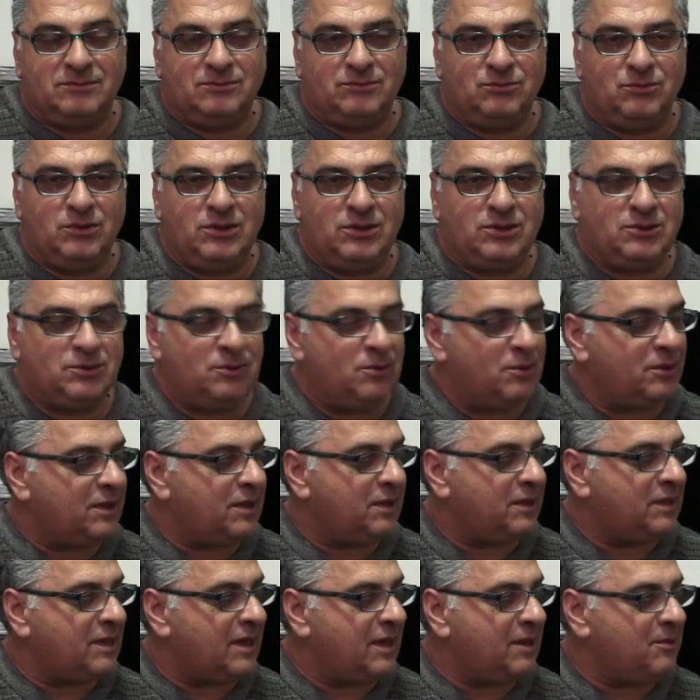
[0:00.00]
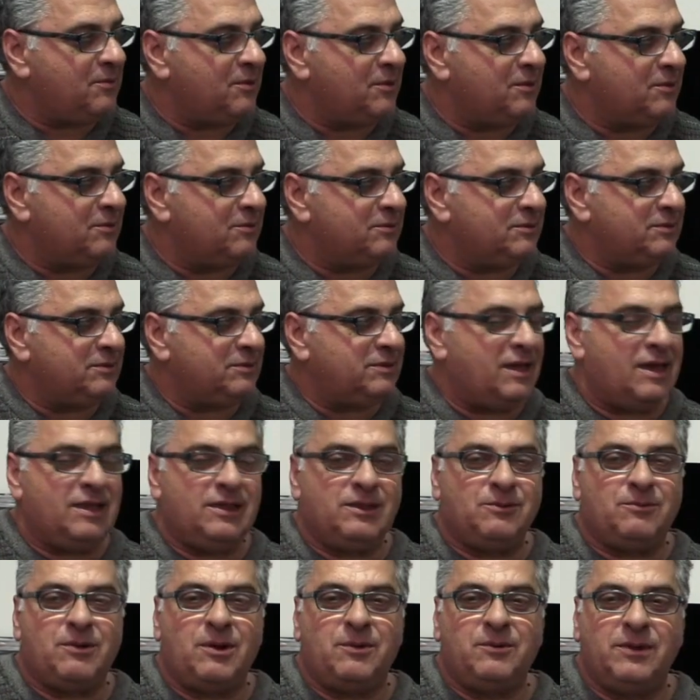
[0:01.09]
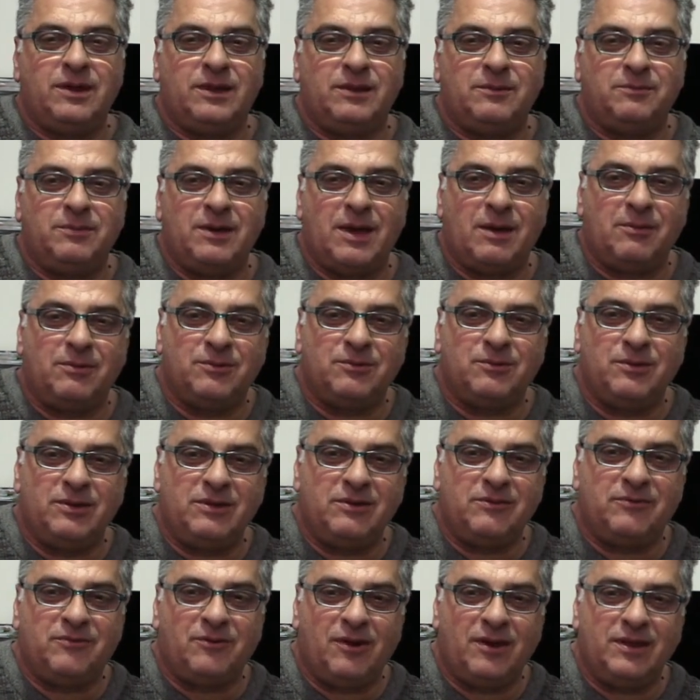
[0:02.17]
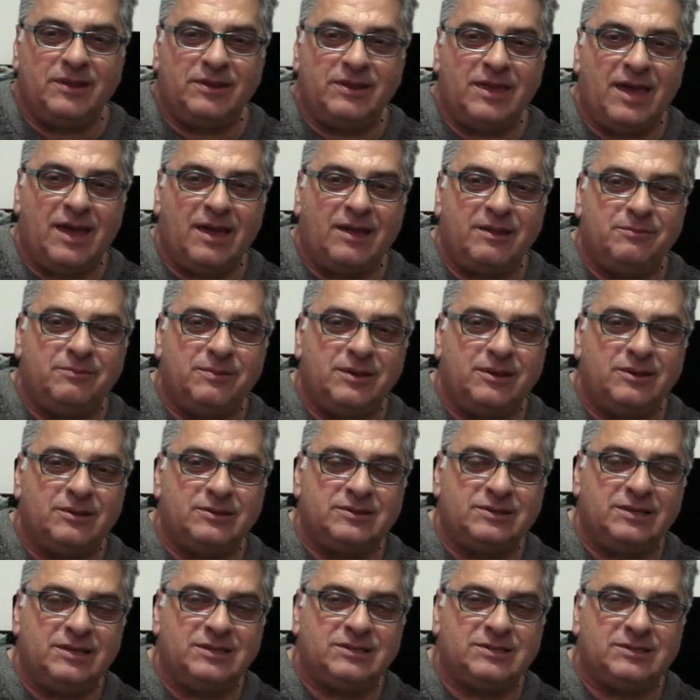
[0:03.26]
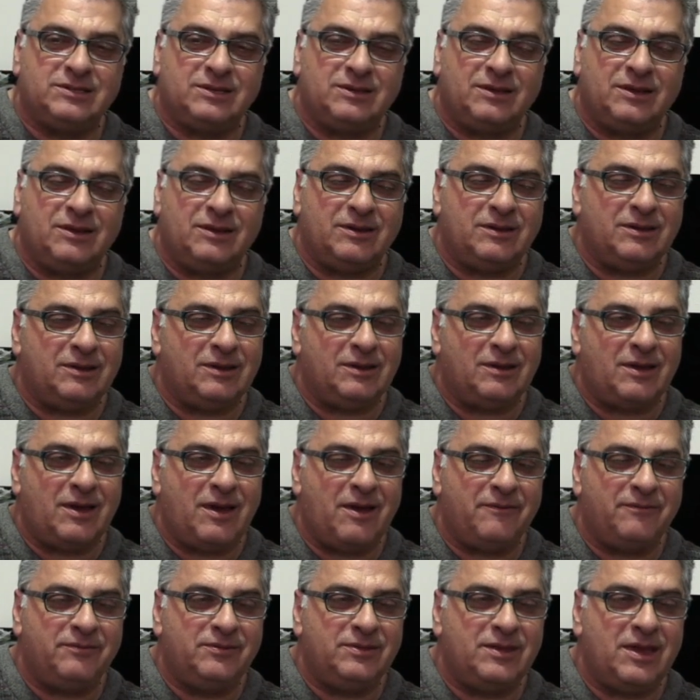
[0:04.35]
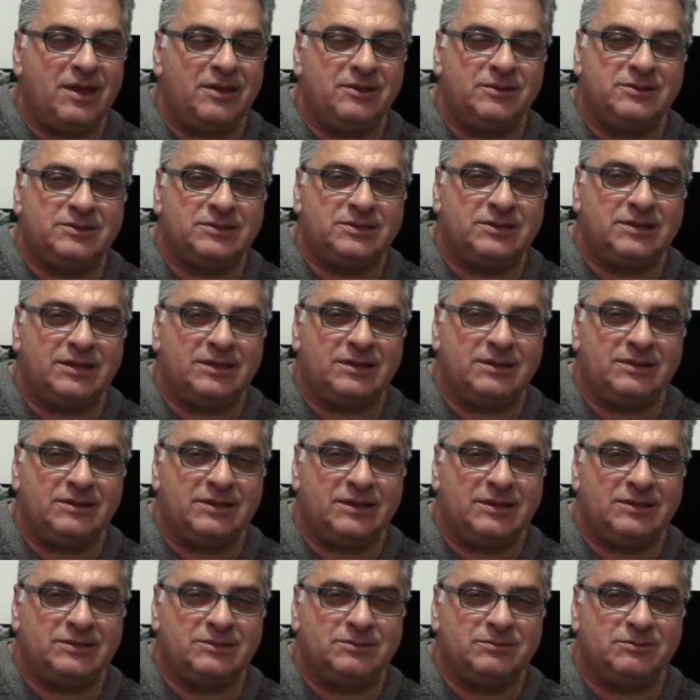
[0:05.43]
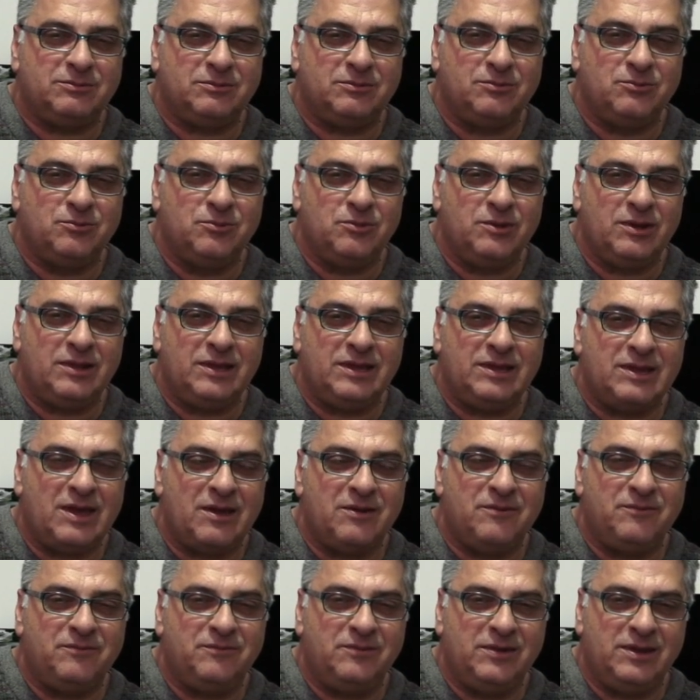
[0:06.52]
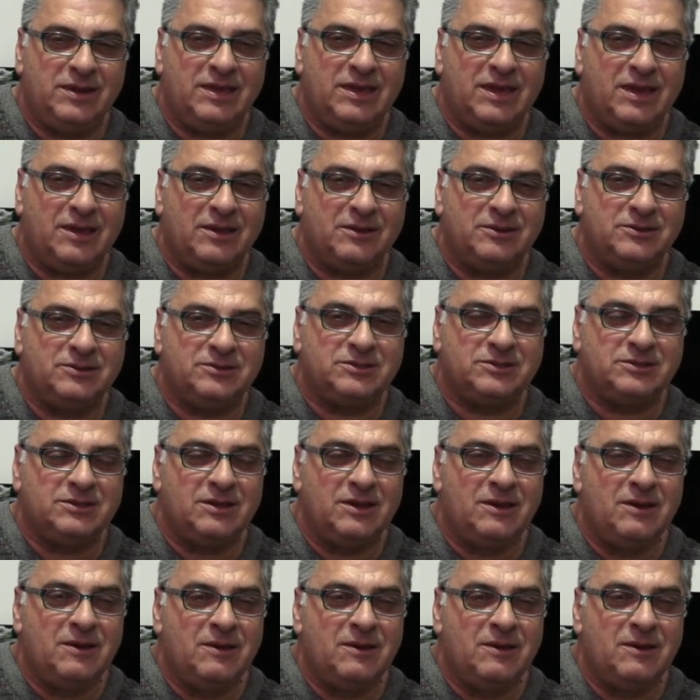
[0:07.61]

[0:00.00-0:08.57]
we thought, okay, well, the only way we're going to be able to really find out, because I have noticed there's really no videos